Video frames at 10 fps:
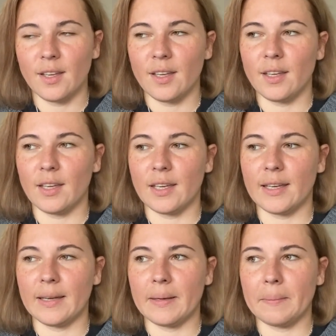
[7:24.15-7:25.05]

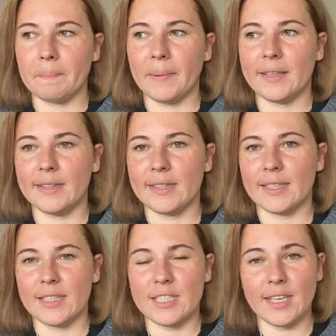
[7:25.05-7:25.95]
But
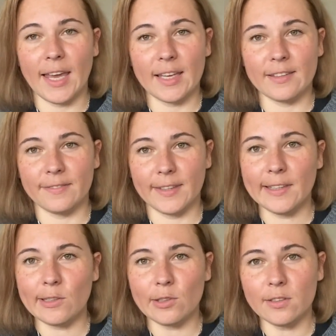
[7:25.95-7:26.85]
she had a
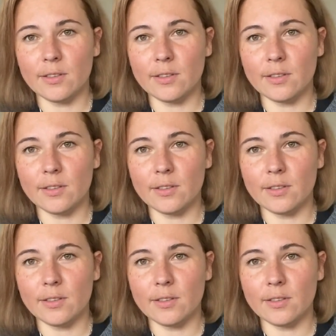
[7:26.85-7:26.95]
video